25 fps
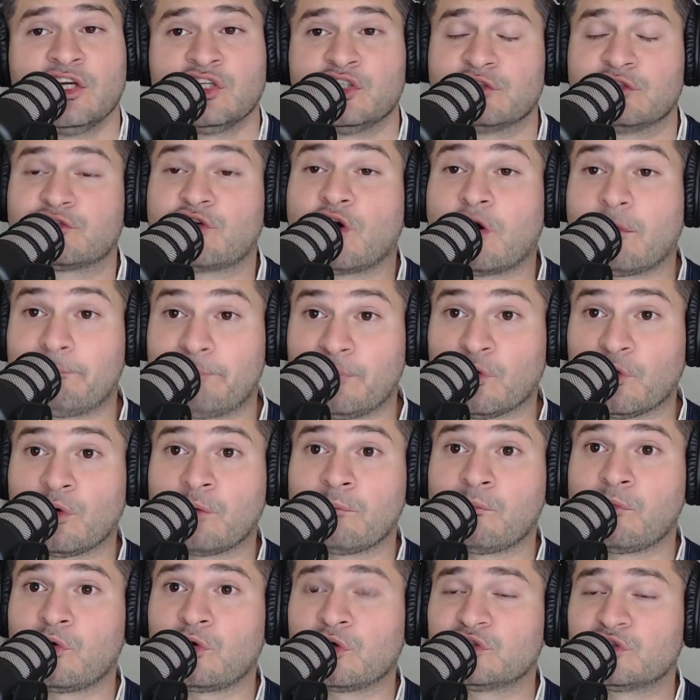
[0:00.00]
You've got
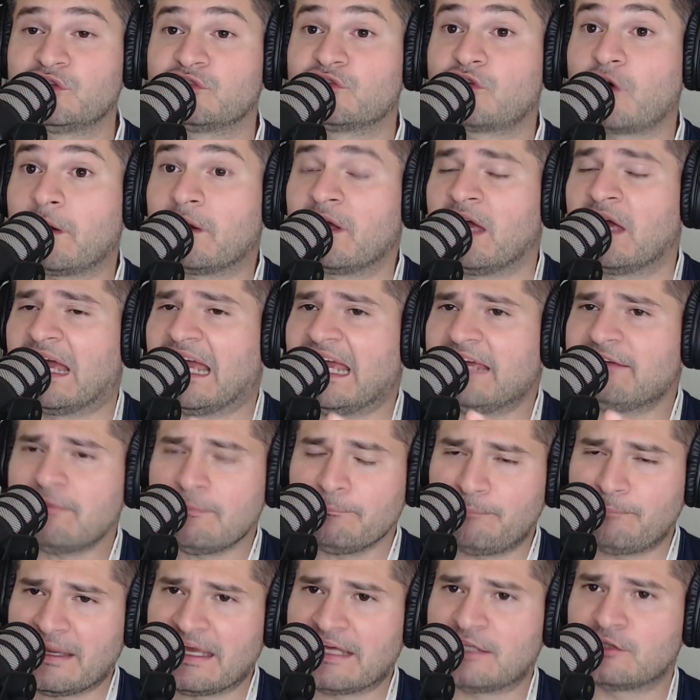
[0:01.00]
Belmore. You've got even
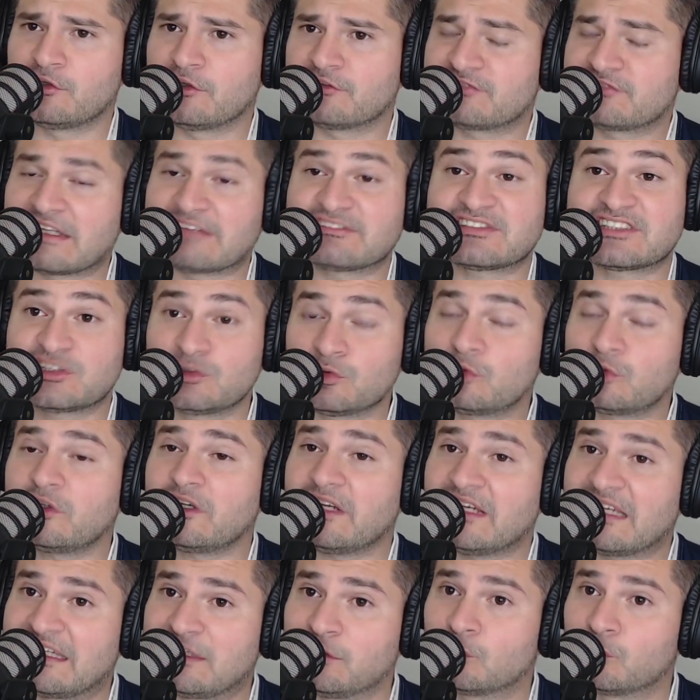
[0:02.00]
Penrith. They've still got a
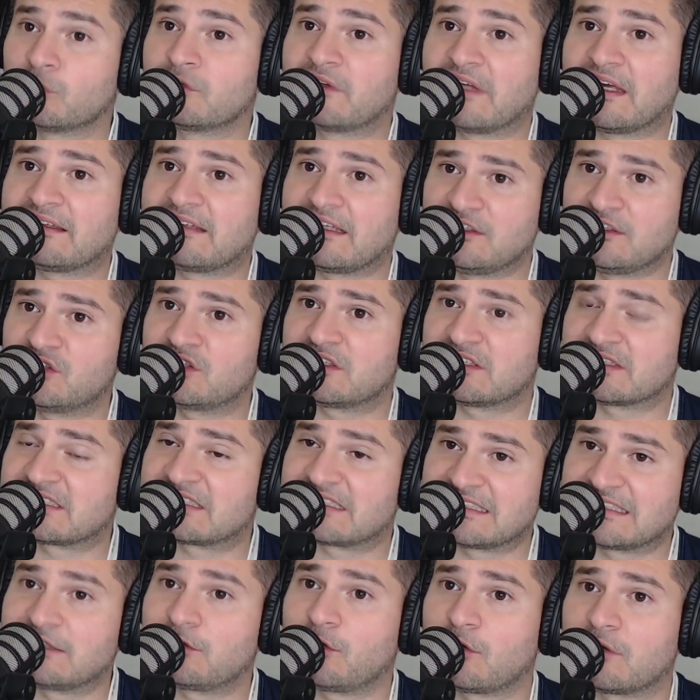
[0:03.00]
hill there that you can
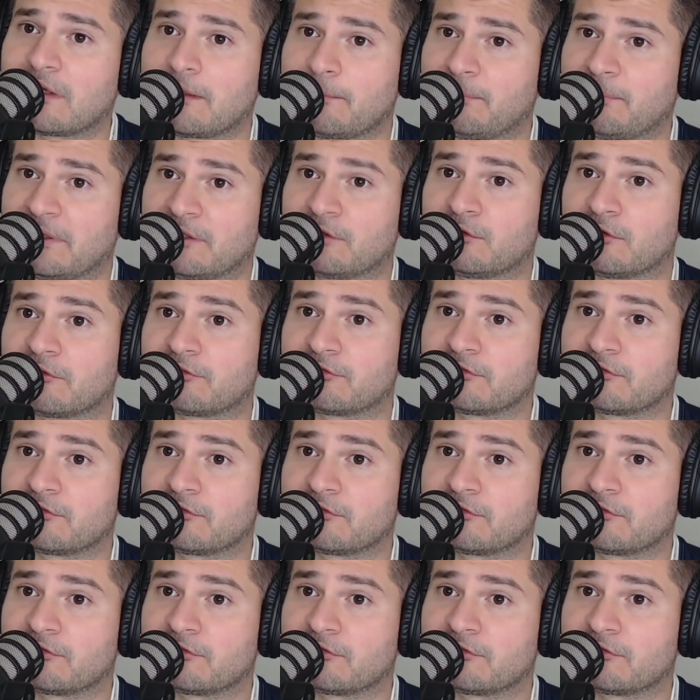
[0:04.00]
sit on at Penrith.